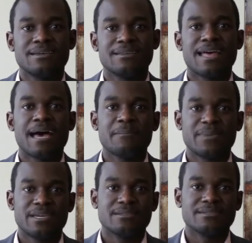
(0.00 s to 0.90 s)
that
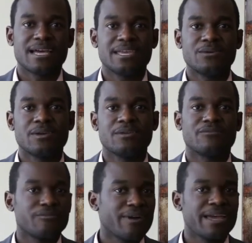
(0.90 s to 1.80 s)
means that you
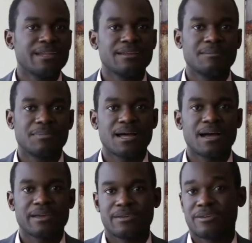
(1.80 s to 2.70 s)
can write a
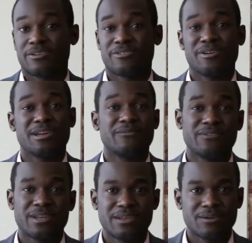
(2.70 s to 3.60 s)
blog, you can create a
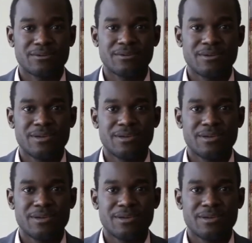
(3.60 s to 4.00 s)
video,